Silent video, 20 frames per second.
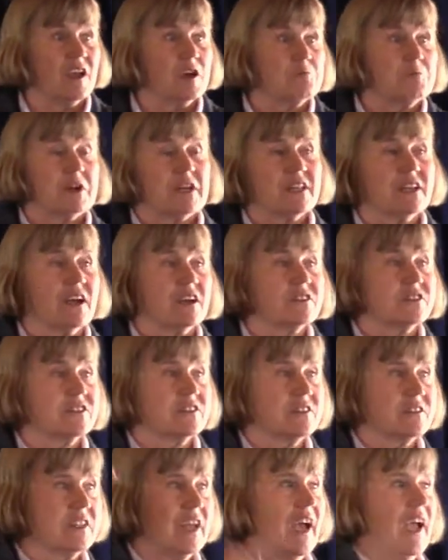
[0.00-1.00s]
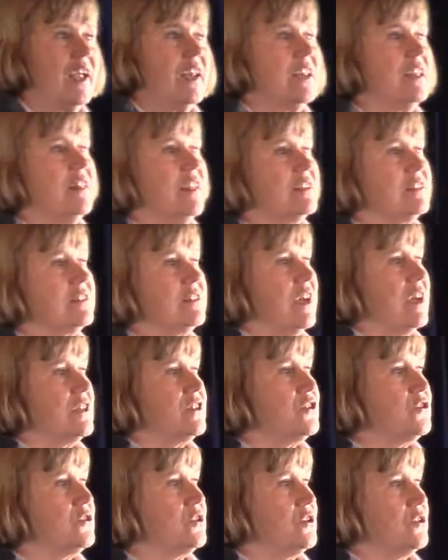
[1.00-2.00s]
But in our society, that's not
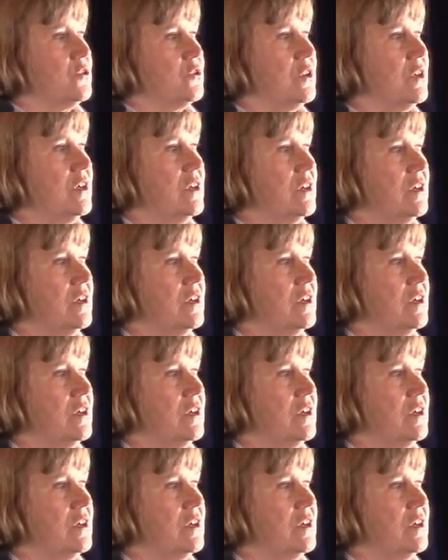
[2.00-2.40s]
true.